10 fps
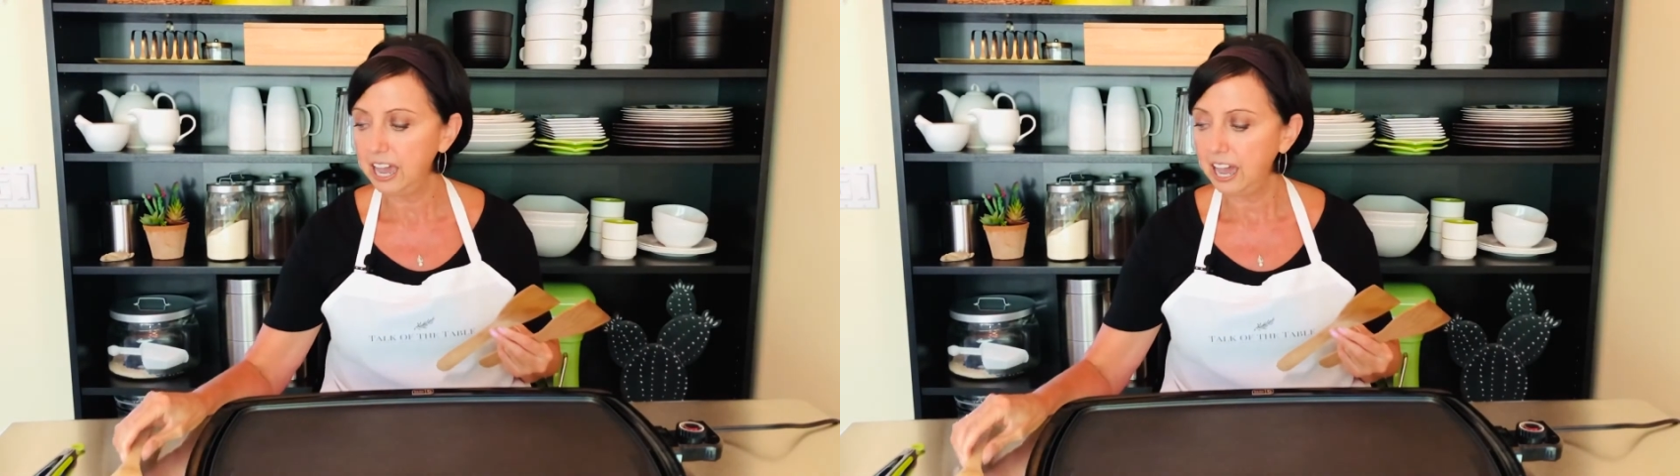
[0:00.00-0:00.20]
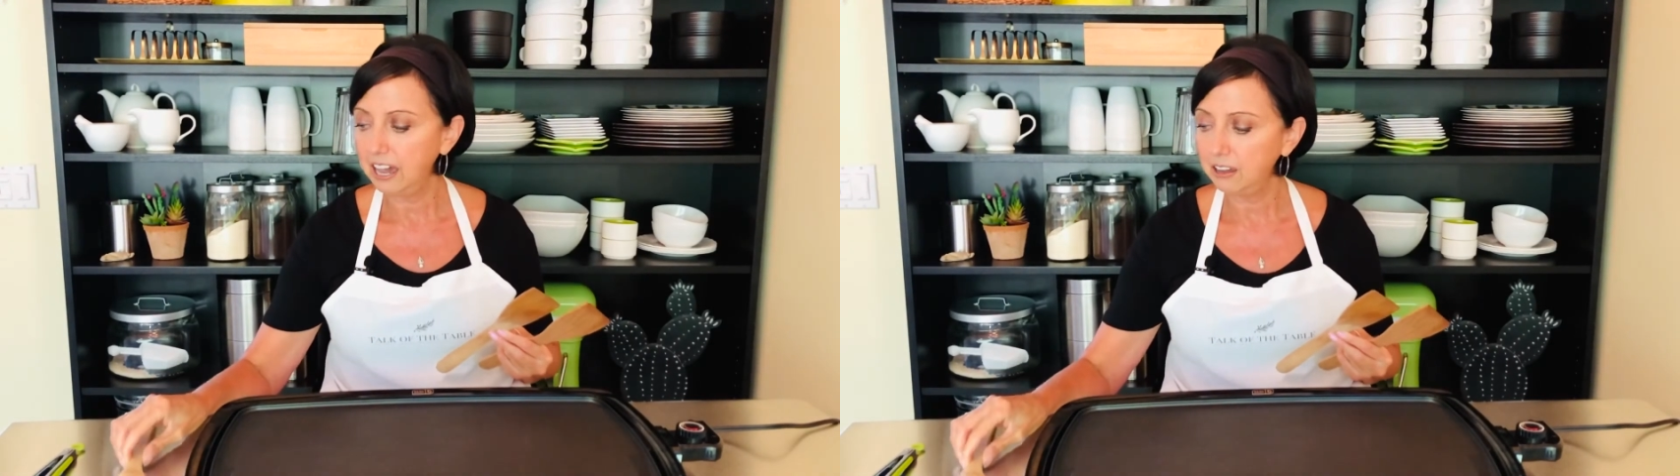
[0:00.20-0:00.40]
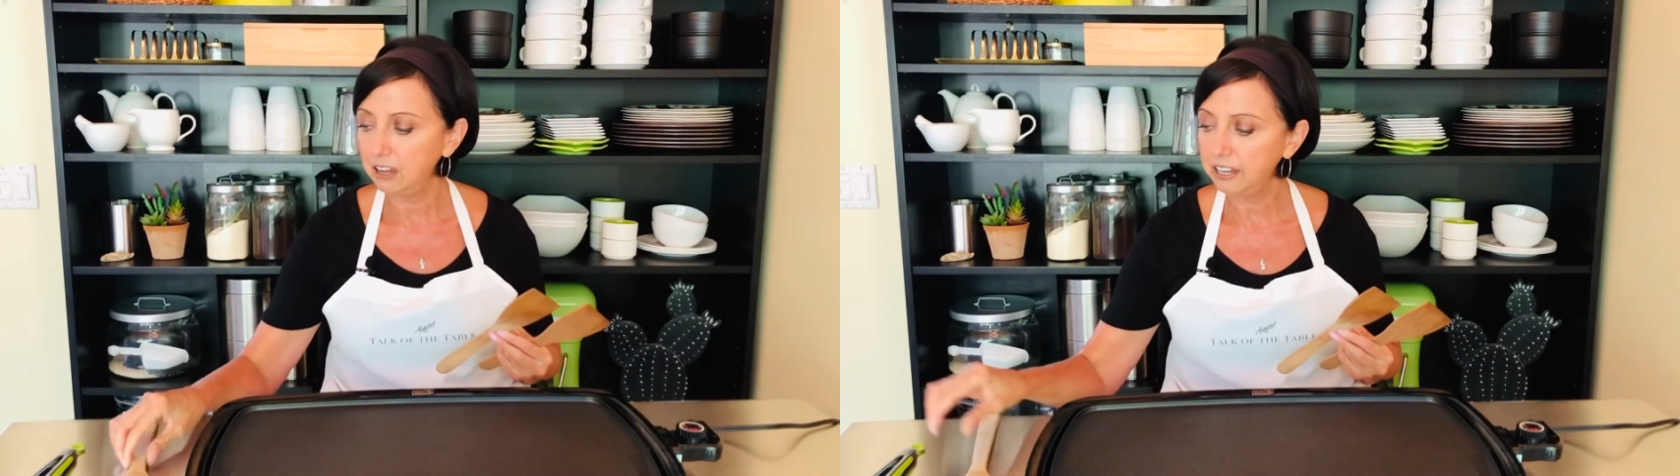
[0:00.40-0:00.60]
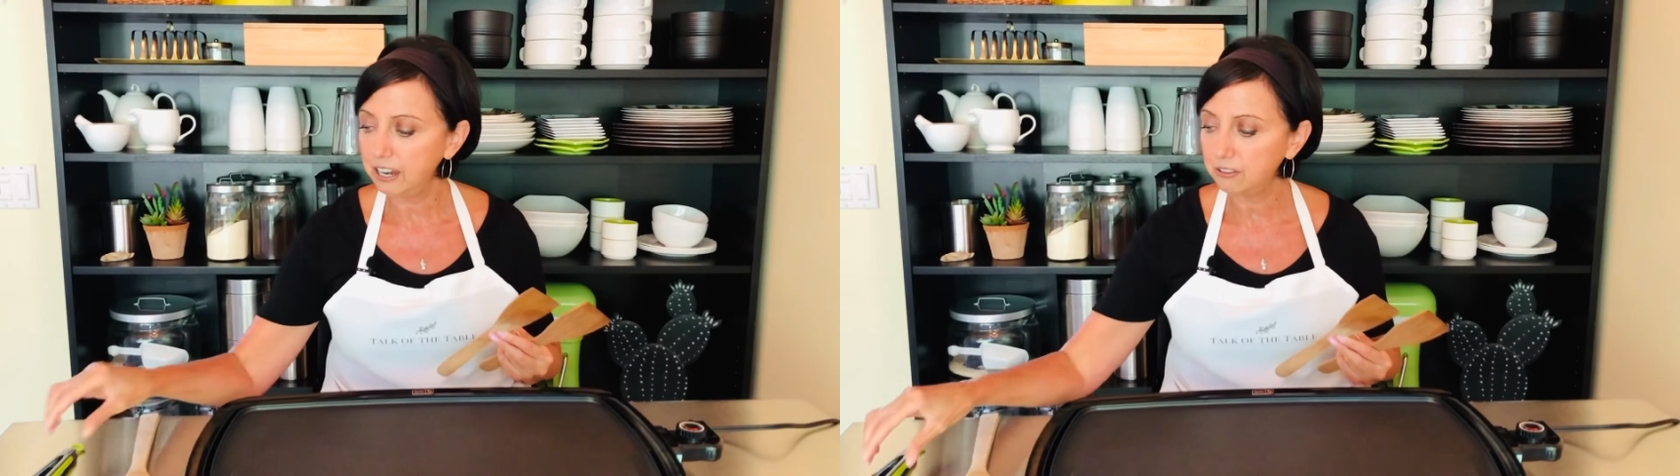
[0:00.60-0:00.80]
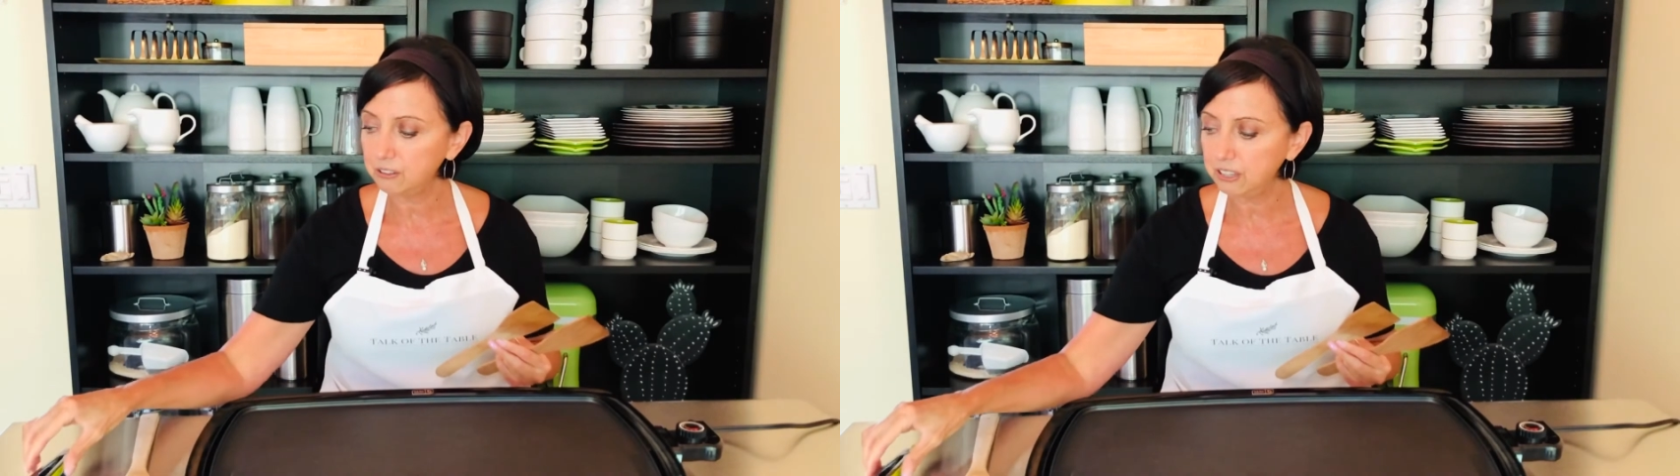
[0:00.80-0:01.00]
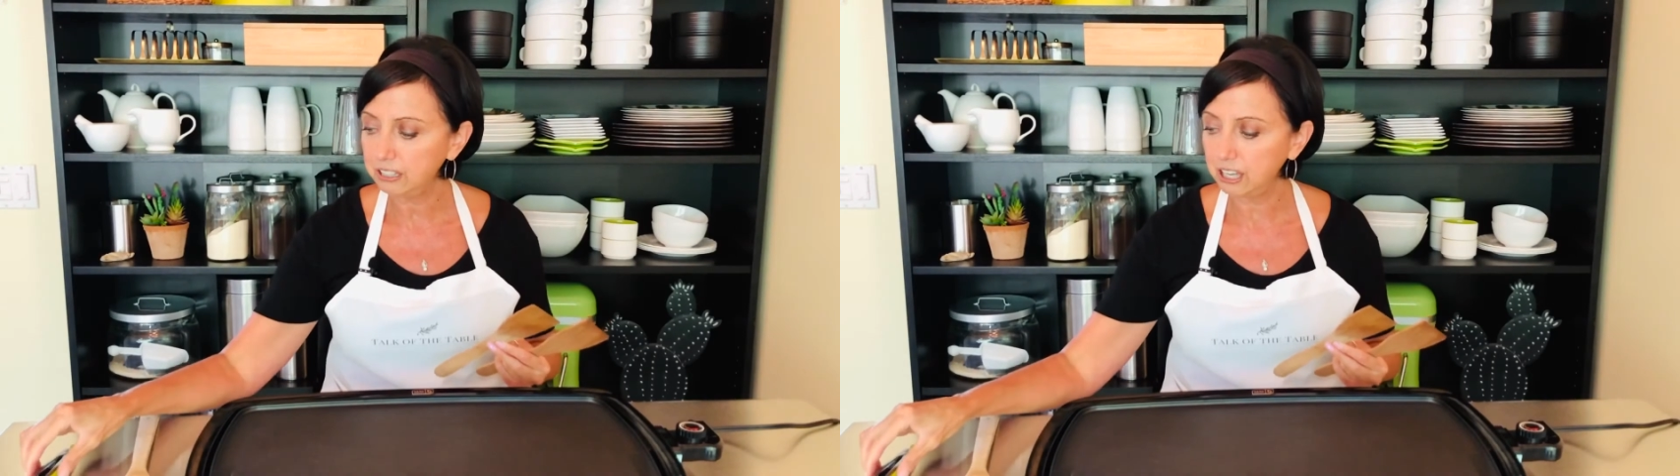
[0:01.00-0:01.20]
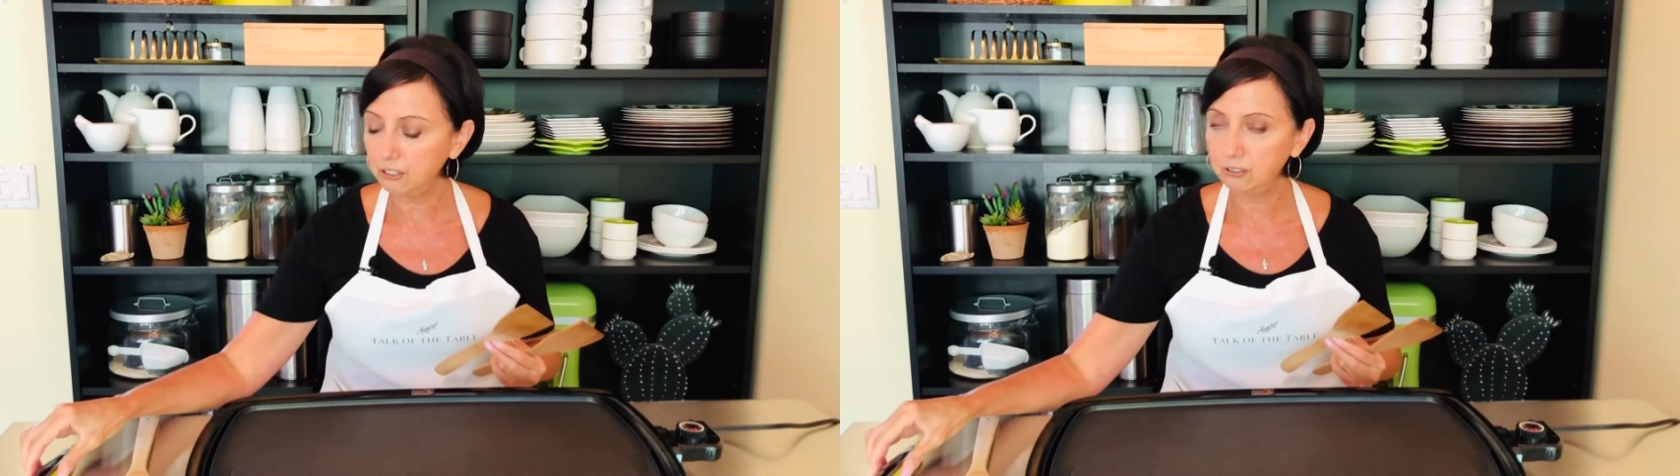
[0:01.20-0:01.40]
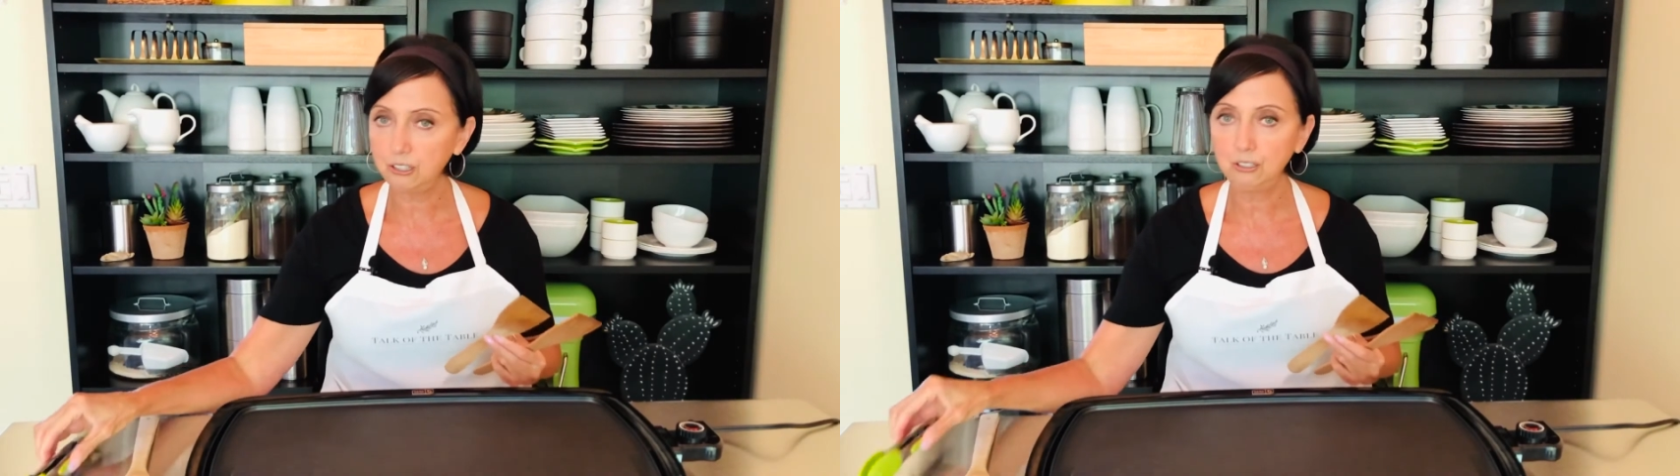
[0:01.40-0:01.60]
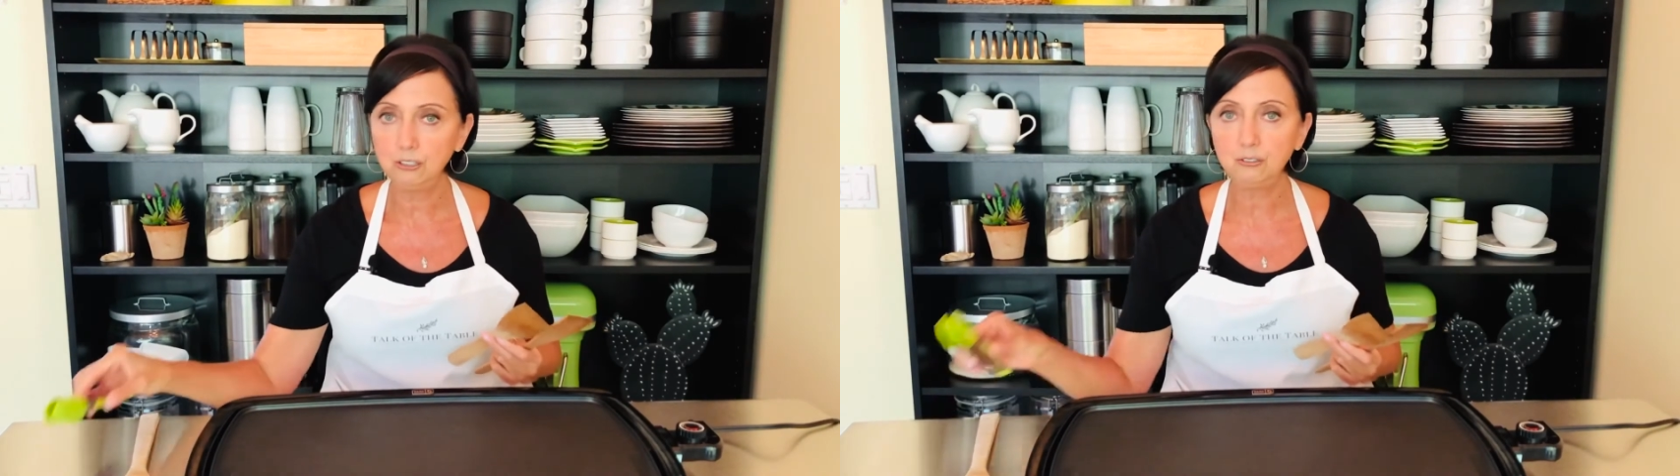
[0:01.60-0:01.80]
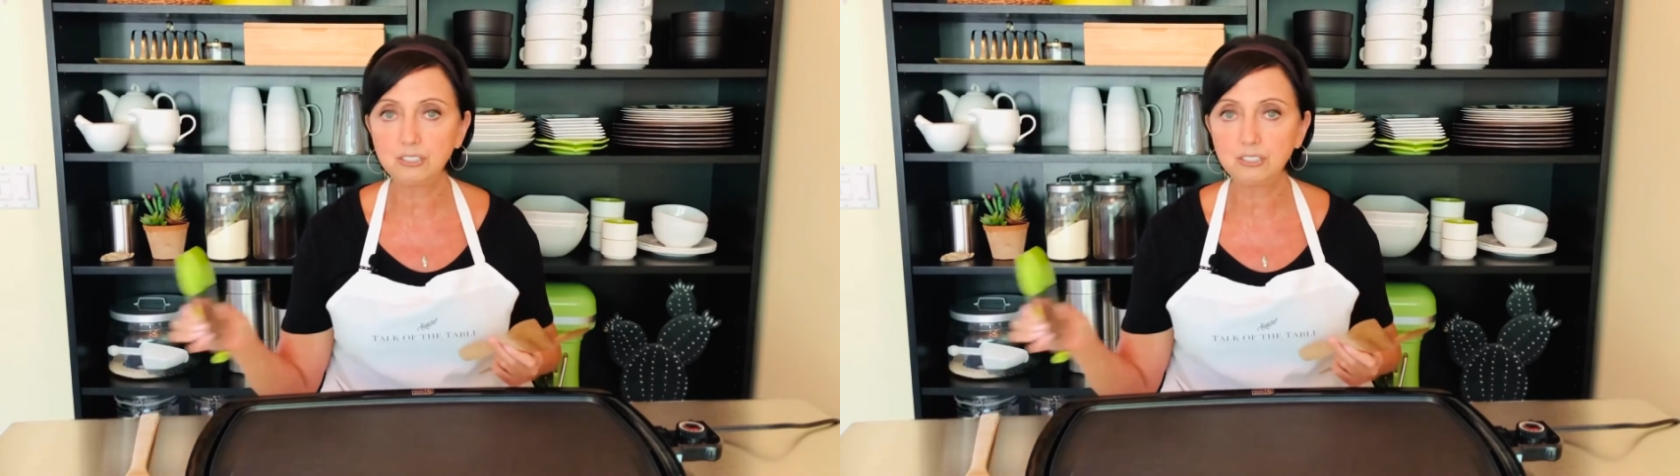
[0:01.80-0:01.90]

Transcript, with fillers: Uh, another thing that you can use